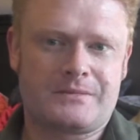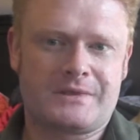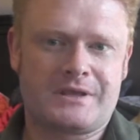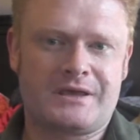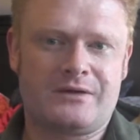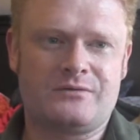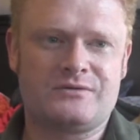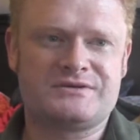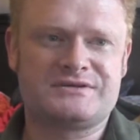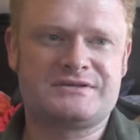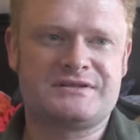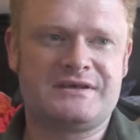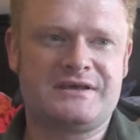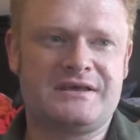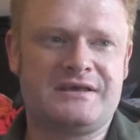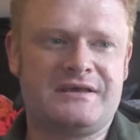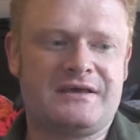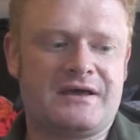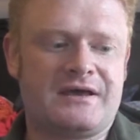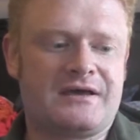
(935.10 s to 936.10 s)
It was
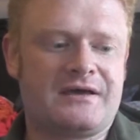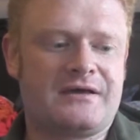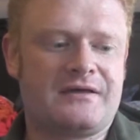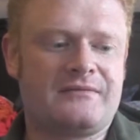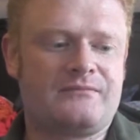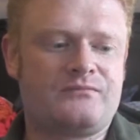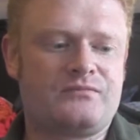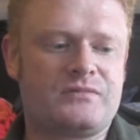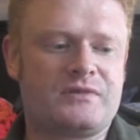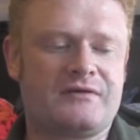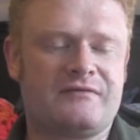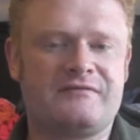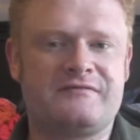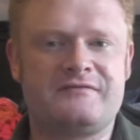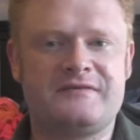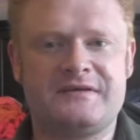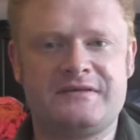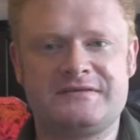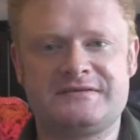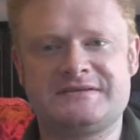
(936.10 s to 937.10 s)
the
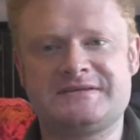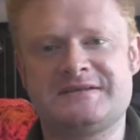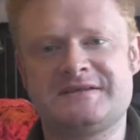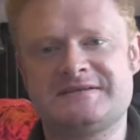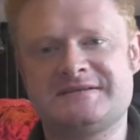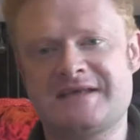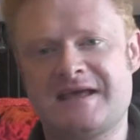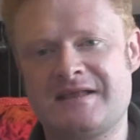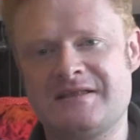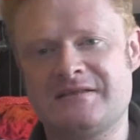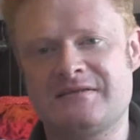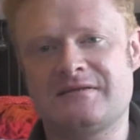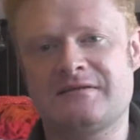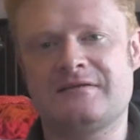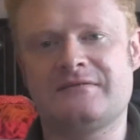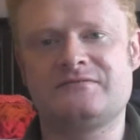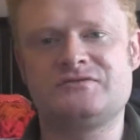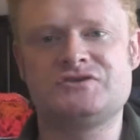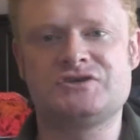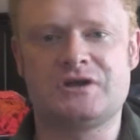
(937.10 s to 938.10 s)
5th to the 10th
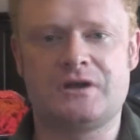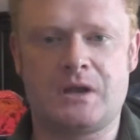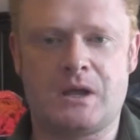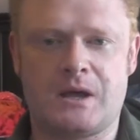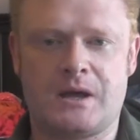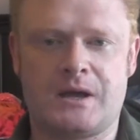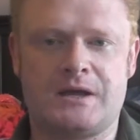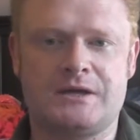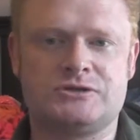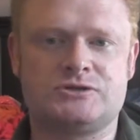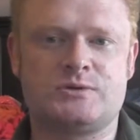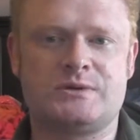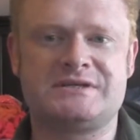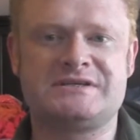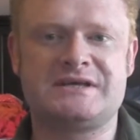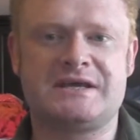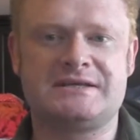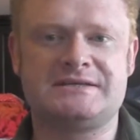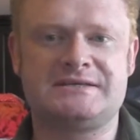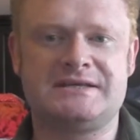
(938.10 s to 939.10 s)
of July
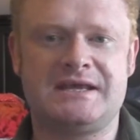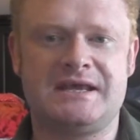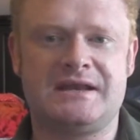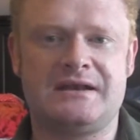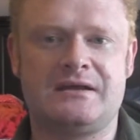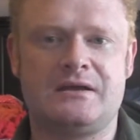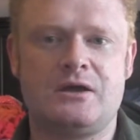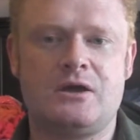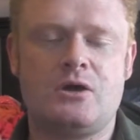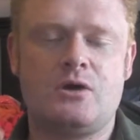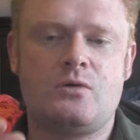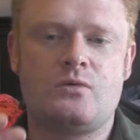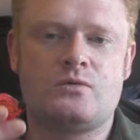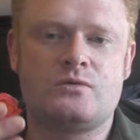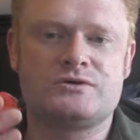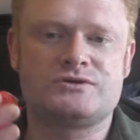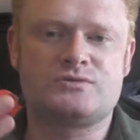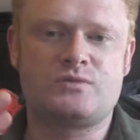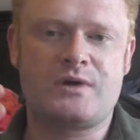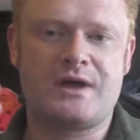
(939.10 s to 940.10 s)
2018
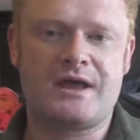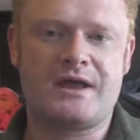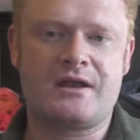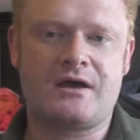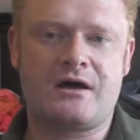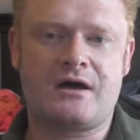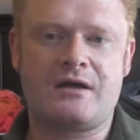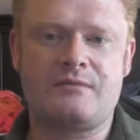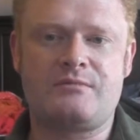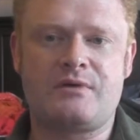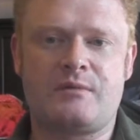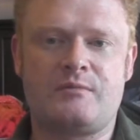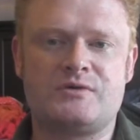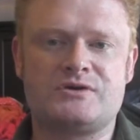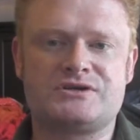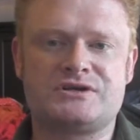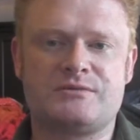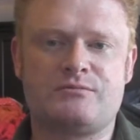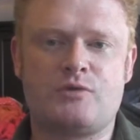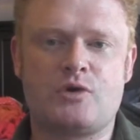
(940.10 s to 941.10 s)
was when I
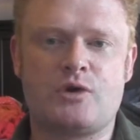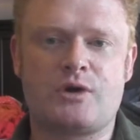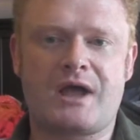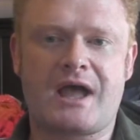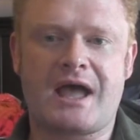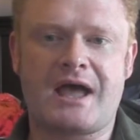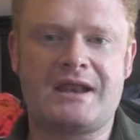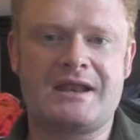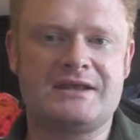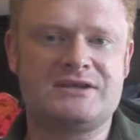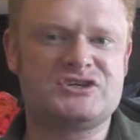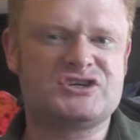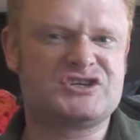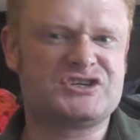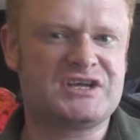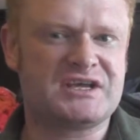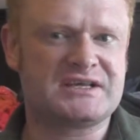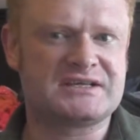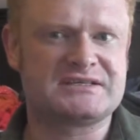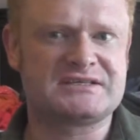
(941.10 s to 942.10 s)
published a book, and it
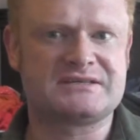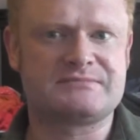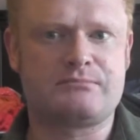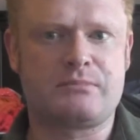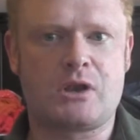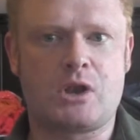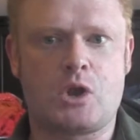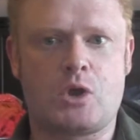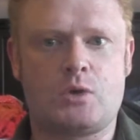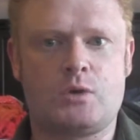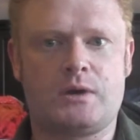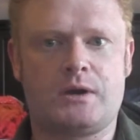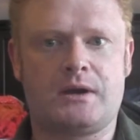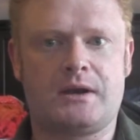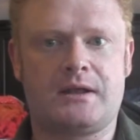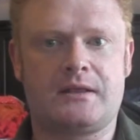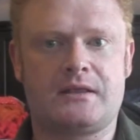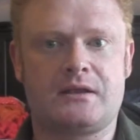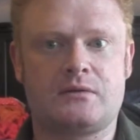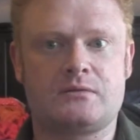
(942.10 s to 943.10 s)
just exploded,
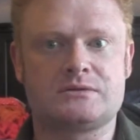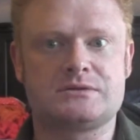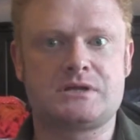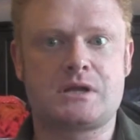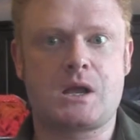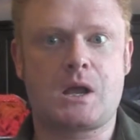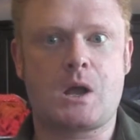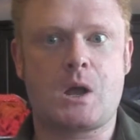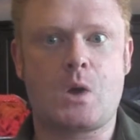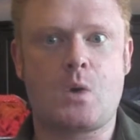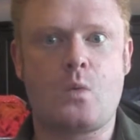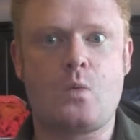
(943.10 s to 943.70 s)
and then I was like,